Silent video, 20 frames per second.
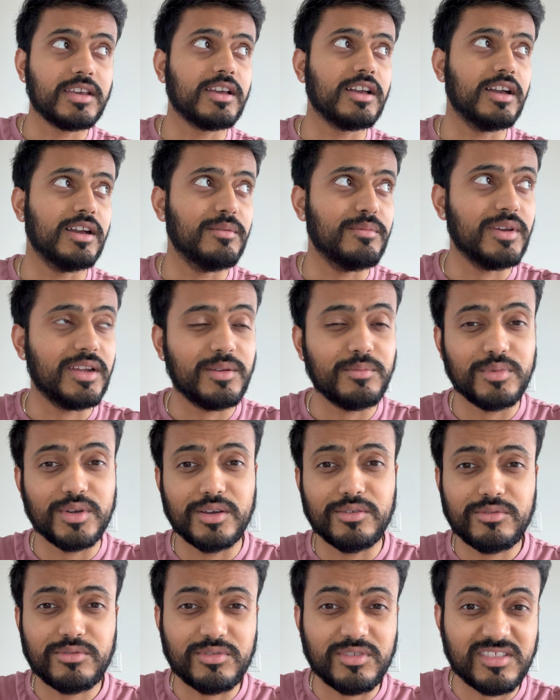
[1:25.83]
I'm at
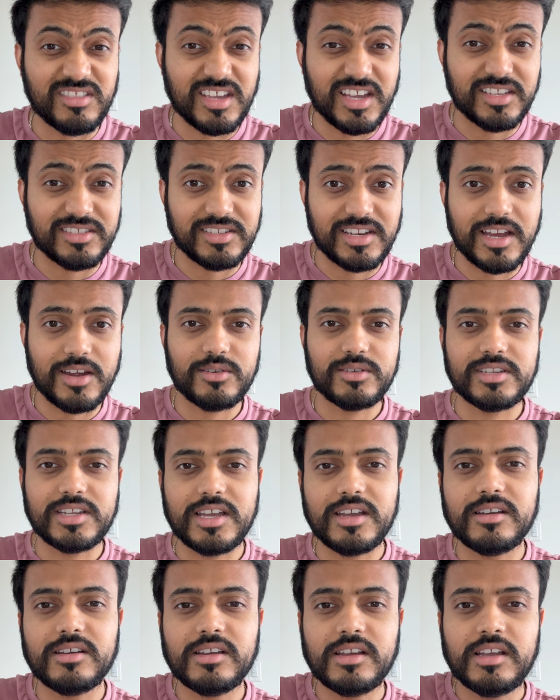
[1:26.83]
about 3,000 hours
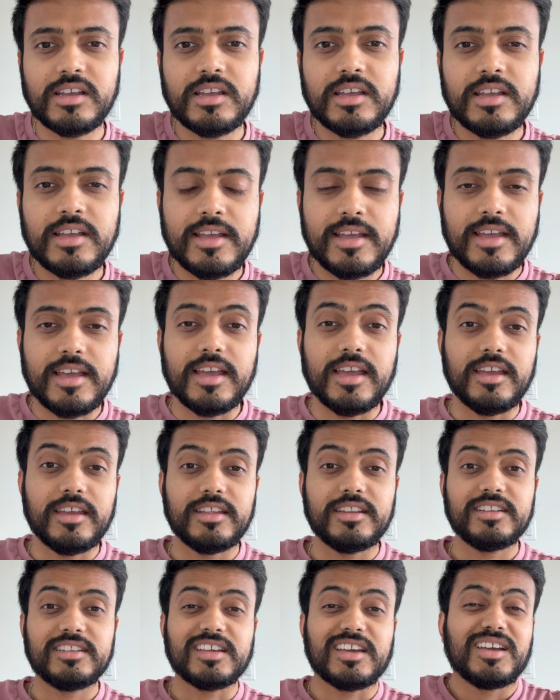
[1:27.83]
now,
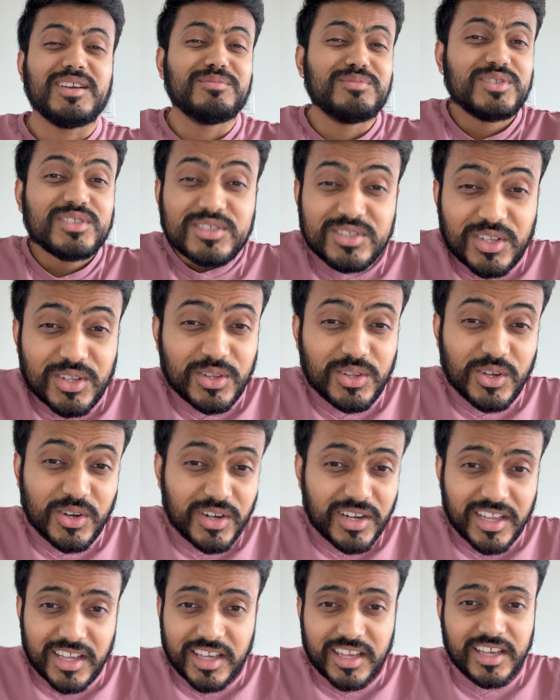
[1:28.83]
and I'm still
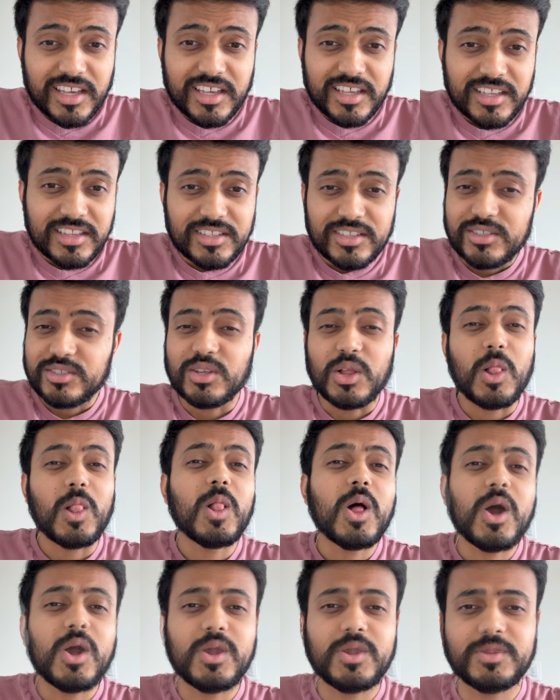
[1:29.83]
learning. There's a
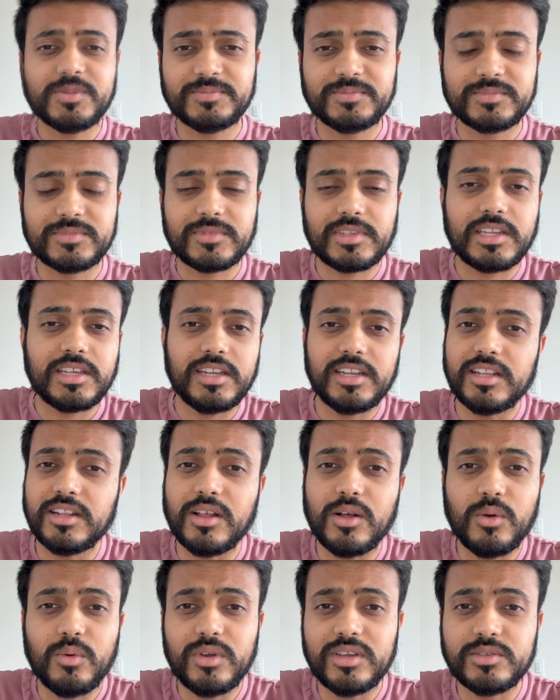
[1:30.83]
lot, and it
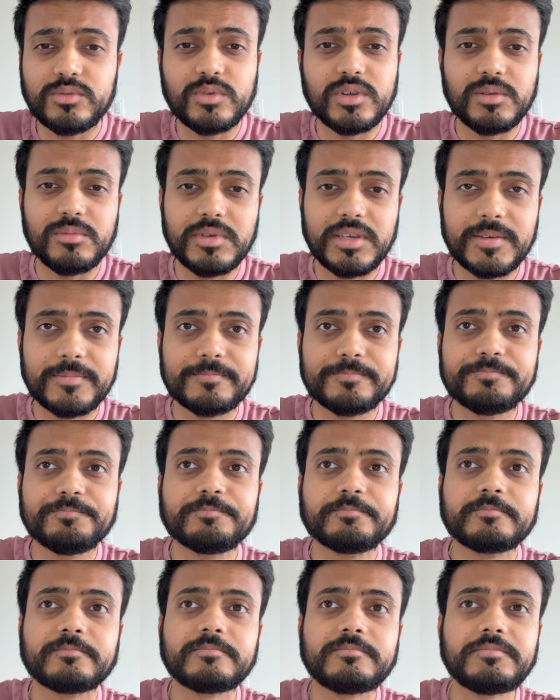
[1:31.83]
always will be.
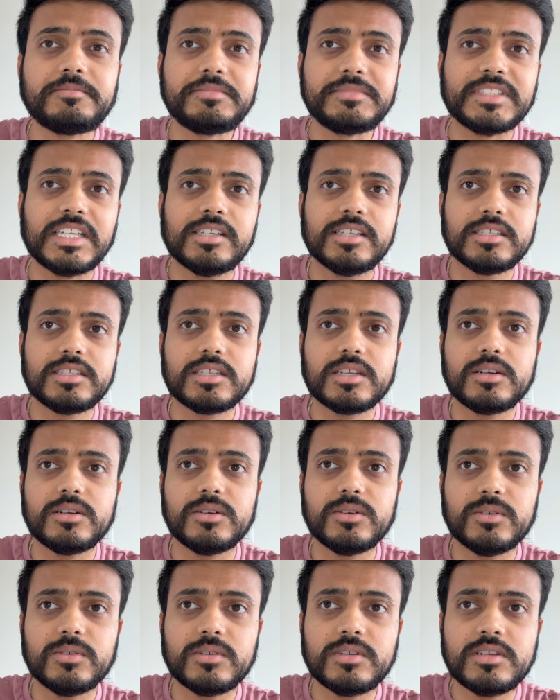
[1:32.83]

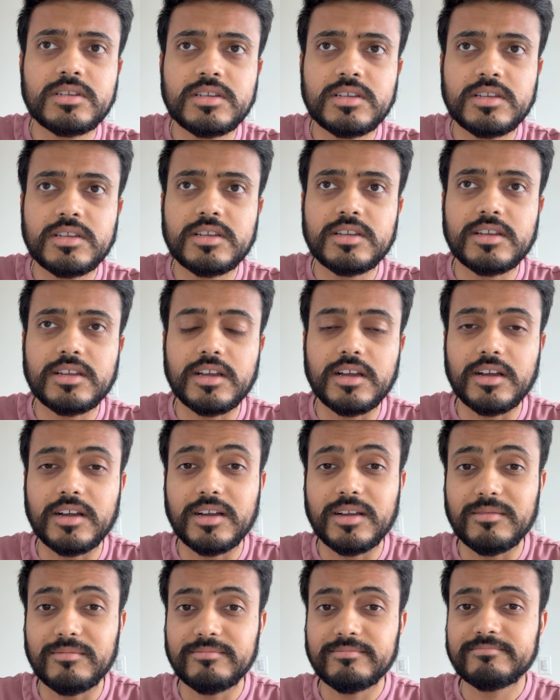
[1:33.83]
So
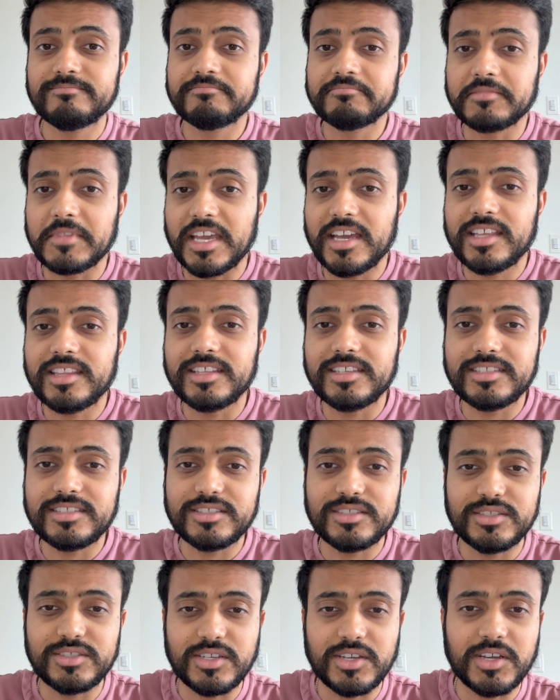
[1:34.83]
yeah, this
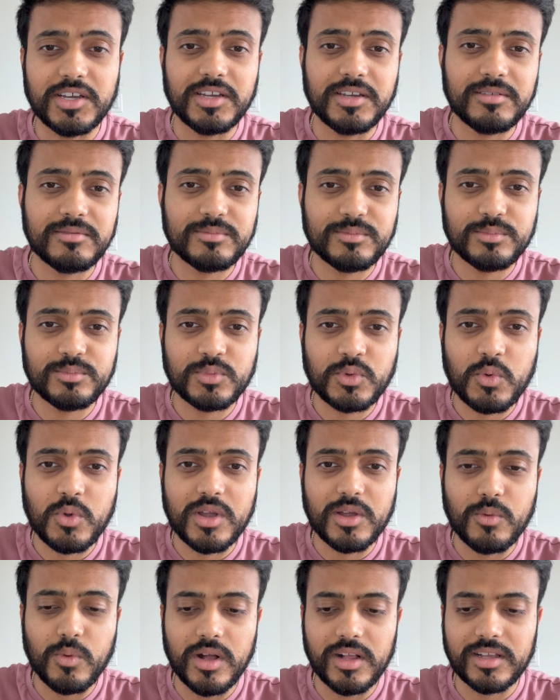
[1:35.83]
is a
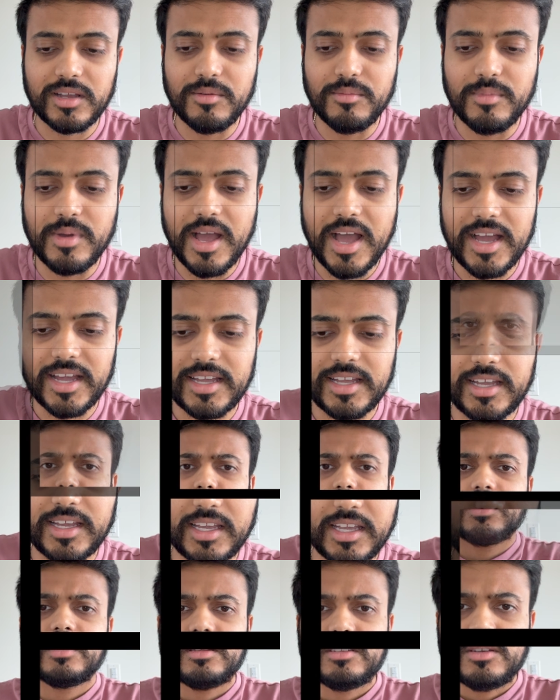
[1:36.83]
quick welcome back. So we're
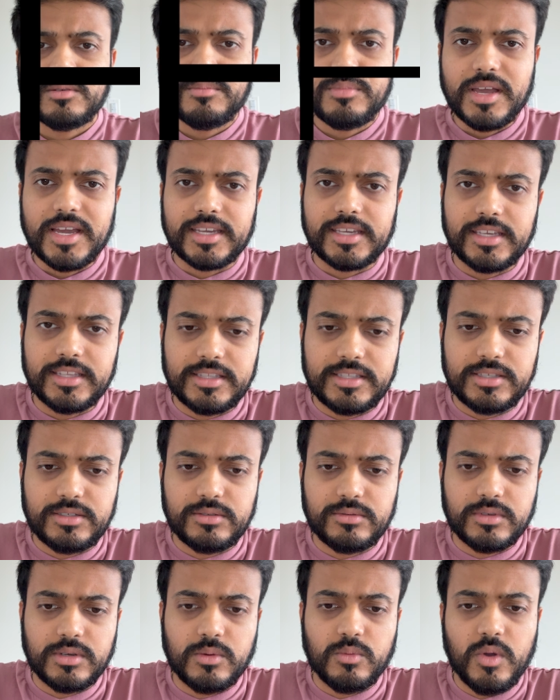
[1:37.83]
gonna jump back
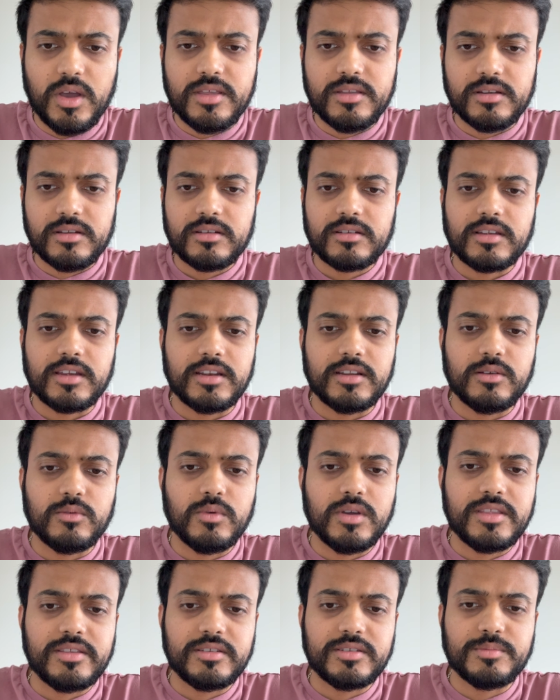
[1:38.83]
into weather. I know
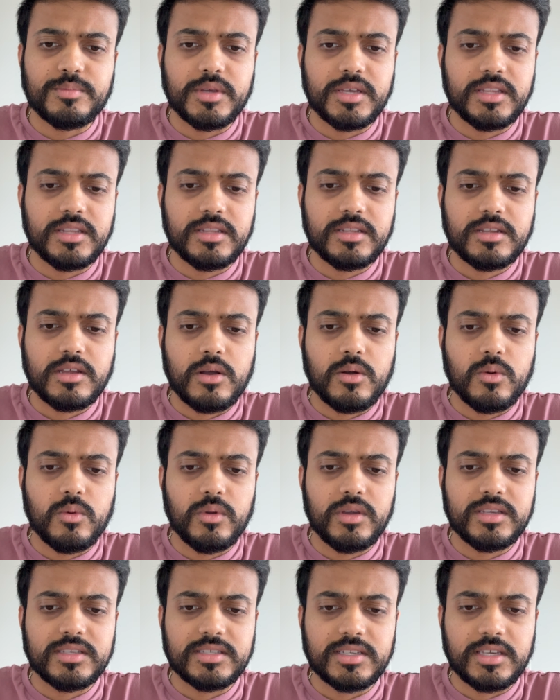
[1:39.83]
weather's been
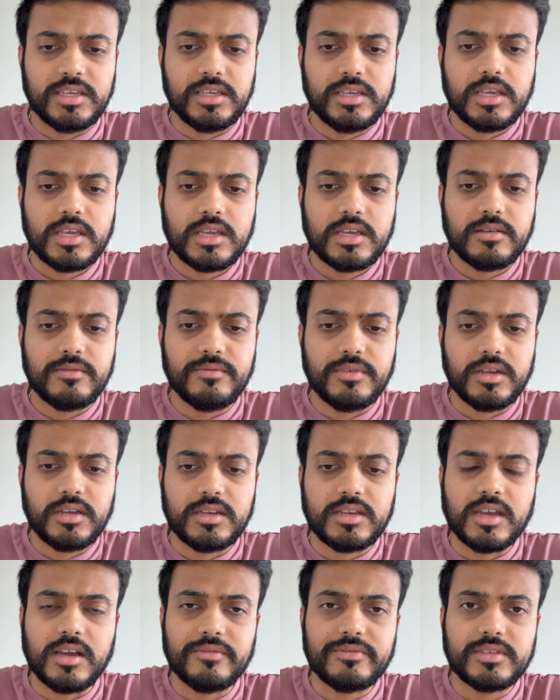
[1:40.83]
always a very
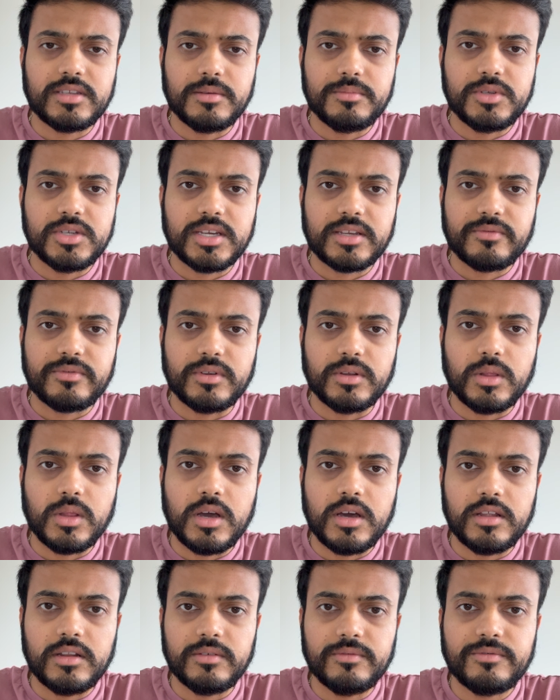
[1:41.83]
tough subject for a
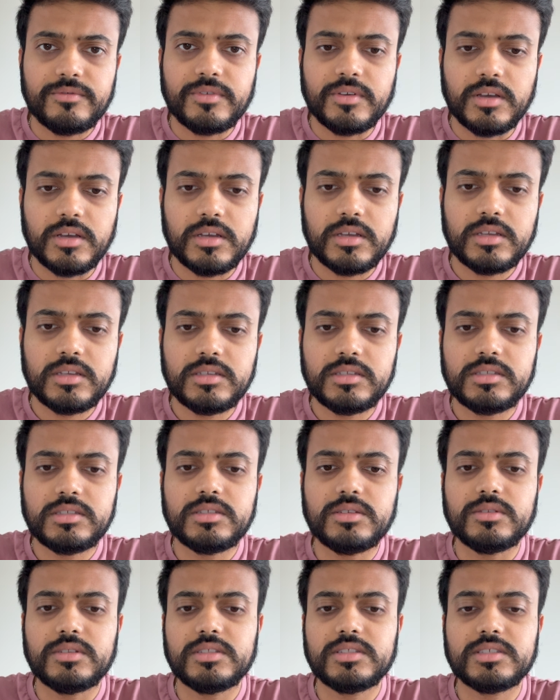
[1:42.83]
lot of
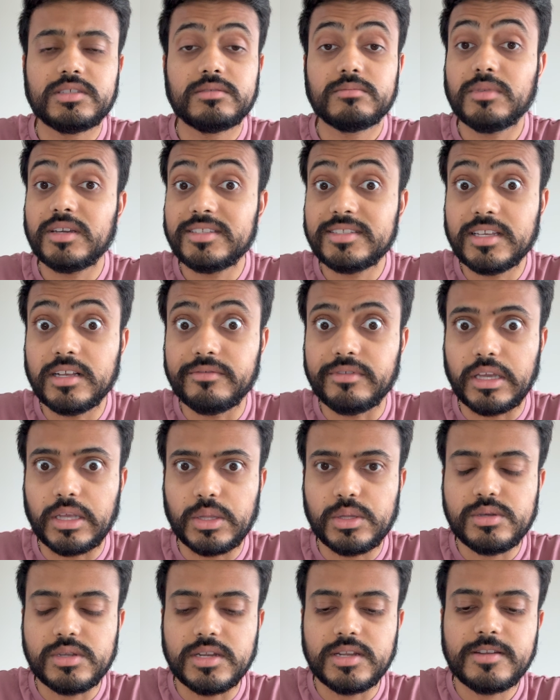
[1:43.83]
students, myself
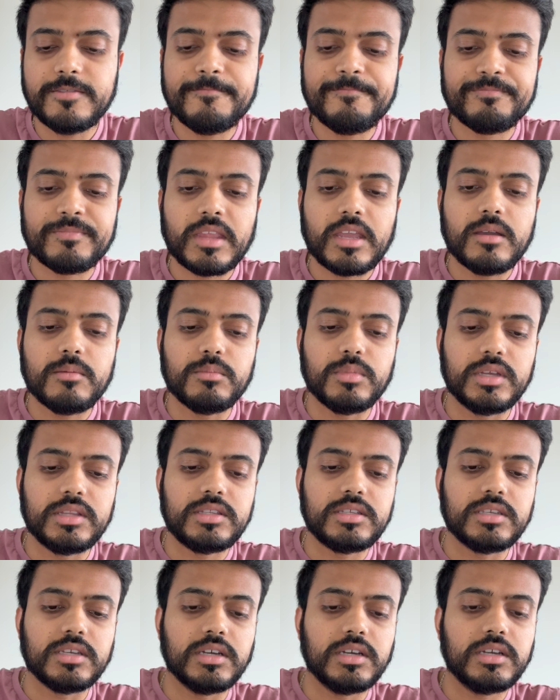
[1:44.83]
included,
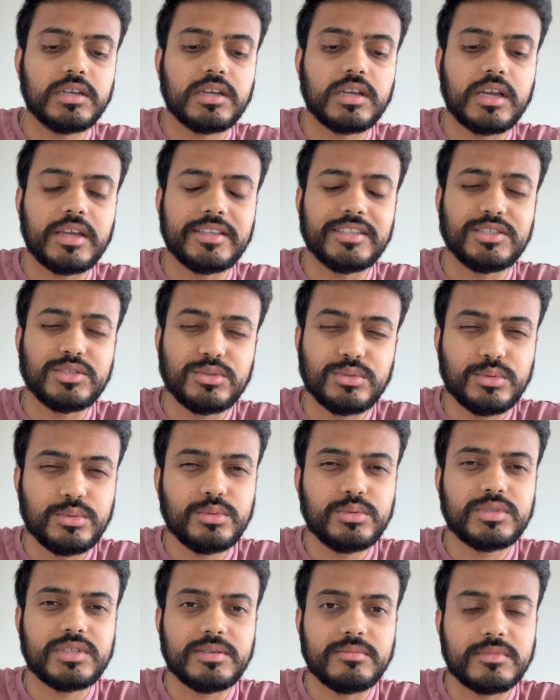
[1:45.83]
but I
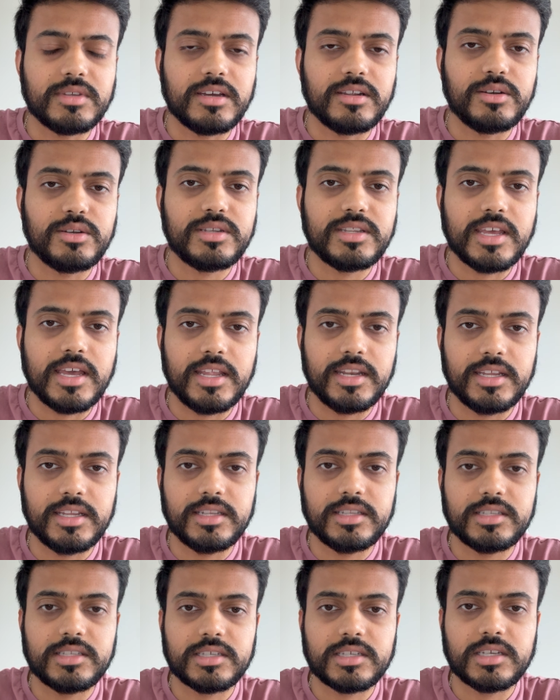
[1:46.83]
do seem to understand
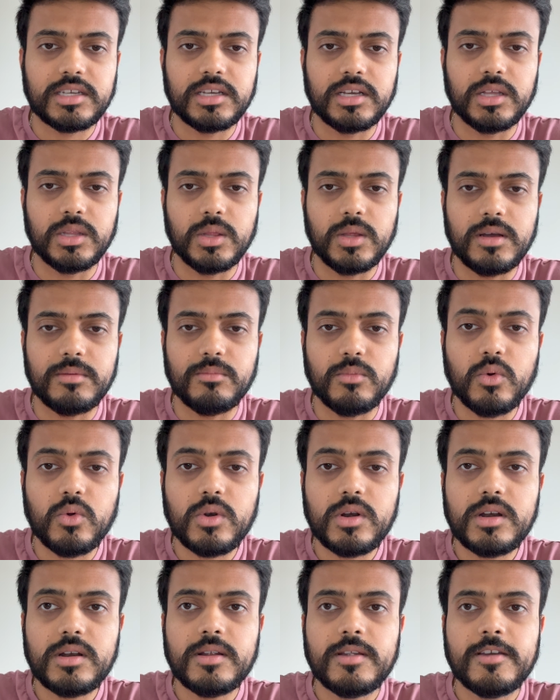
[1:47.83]
it a lot more.